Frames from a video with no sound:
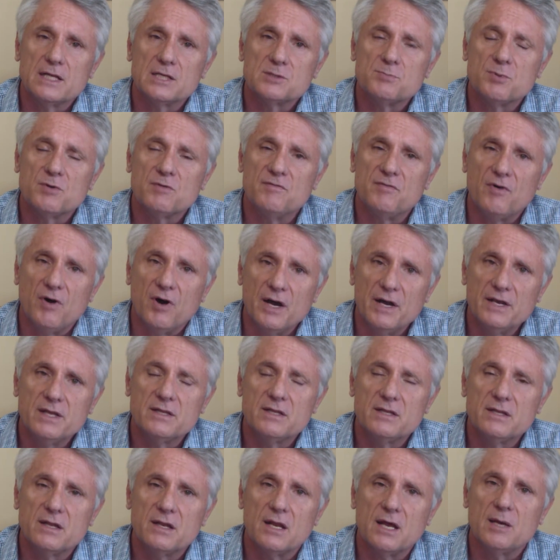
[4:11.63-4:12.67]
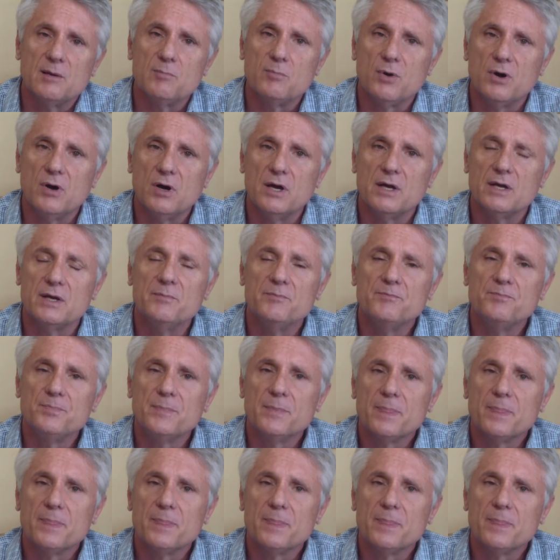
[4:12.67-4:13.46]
provided the lay-by